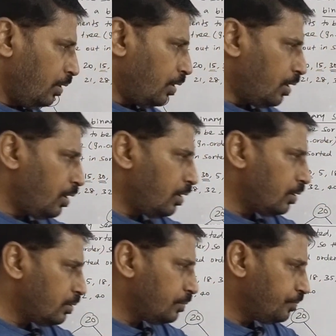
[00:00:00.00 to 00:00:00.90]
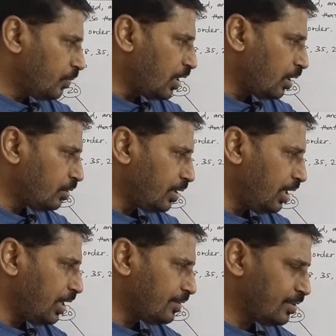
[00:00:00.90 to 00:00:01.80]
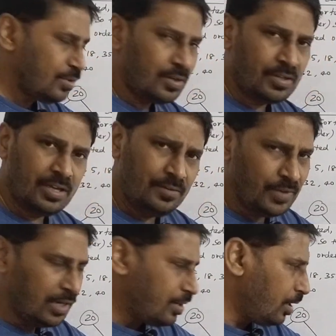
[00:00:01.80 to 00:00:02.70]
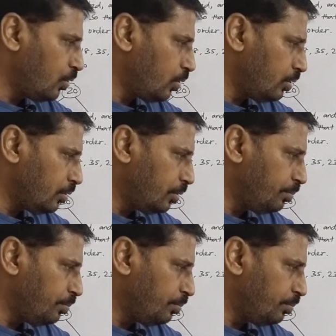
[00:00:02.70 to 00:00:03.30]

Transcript: There are three cases are there, we already know: